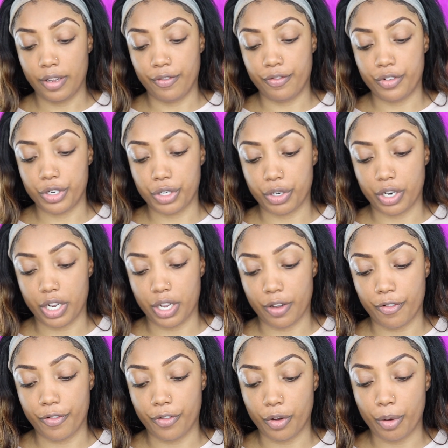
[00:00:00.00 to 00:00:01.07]
Featuring
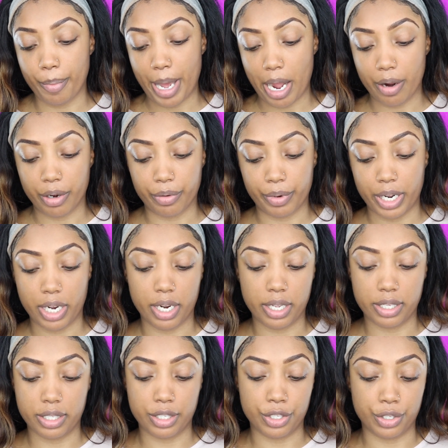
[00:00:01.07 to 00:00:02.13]
full powered
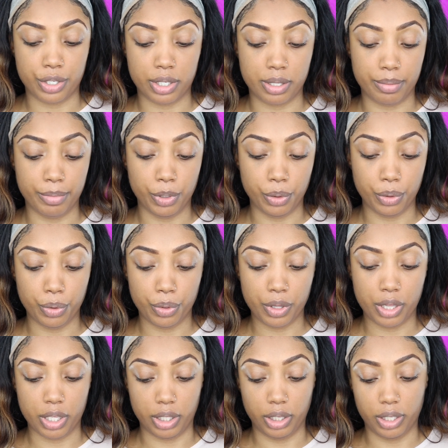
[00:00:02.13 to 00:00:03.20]
radiance to
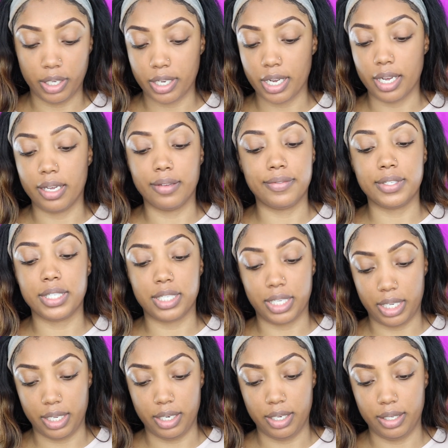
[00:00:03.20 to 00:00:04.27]
smooth the look of
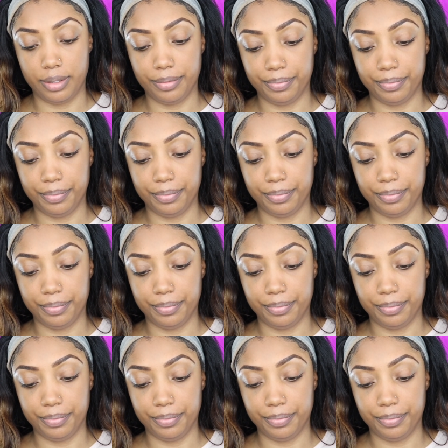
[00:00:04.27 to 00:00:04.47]
skin.